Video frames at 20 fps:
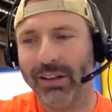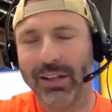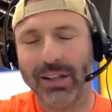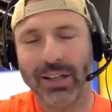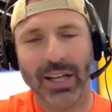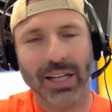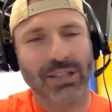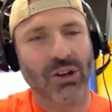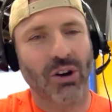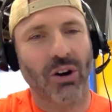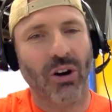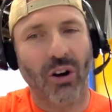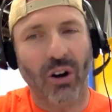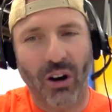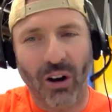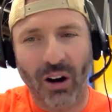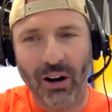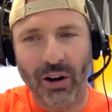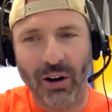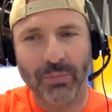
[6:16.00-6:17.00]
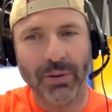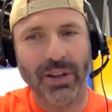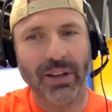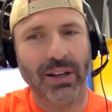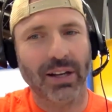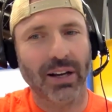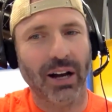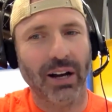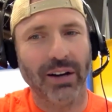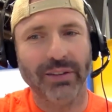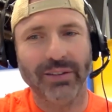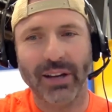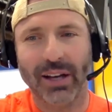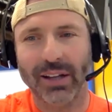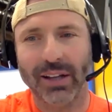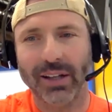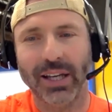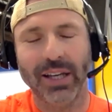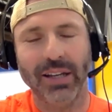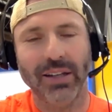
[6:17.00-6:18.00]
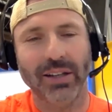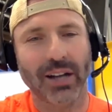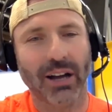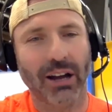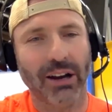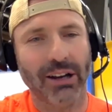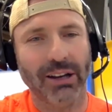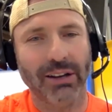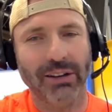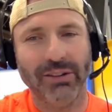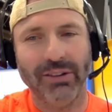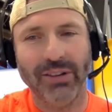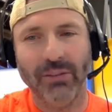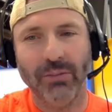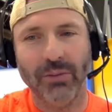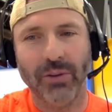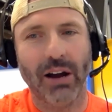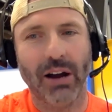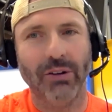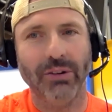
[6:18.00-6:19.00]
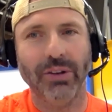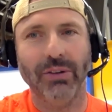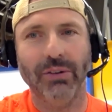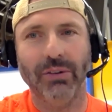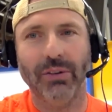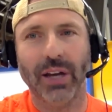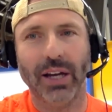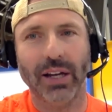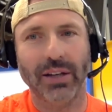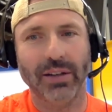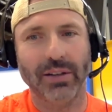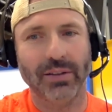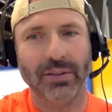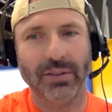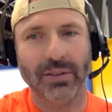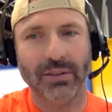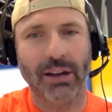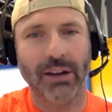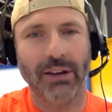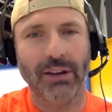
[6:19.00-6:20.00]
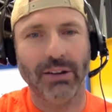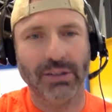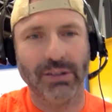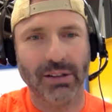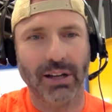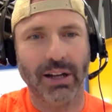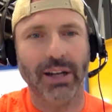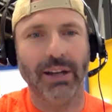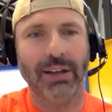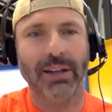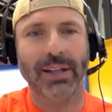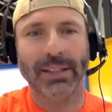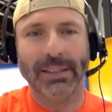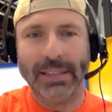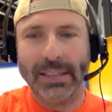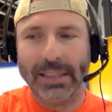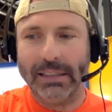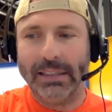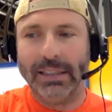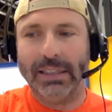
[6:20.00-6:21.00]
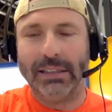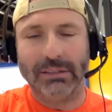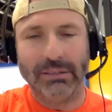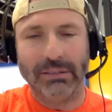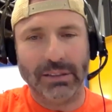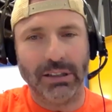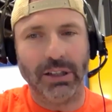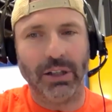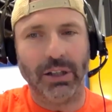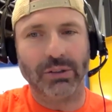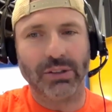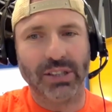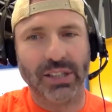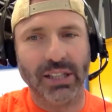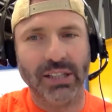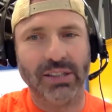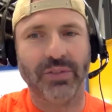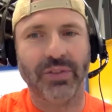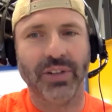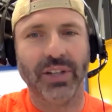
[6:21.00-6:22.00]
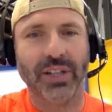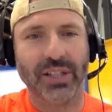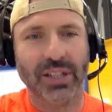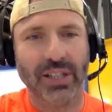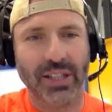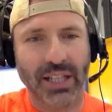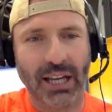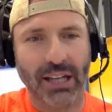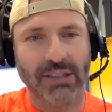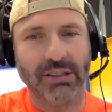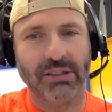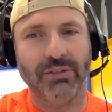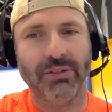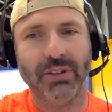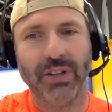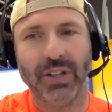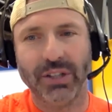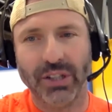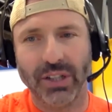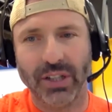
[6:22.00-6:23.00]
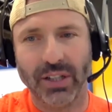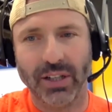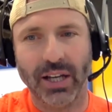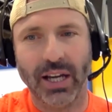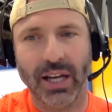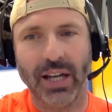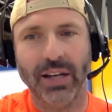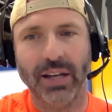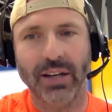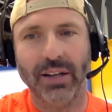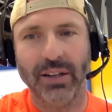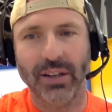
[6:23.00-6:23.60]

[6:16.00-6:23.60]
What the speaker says: it's hard, but you got to delegate. You got to get a team around you that is like, you know, sees the vision, gets the vision, and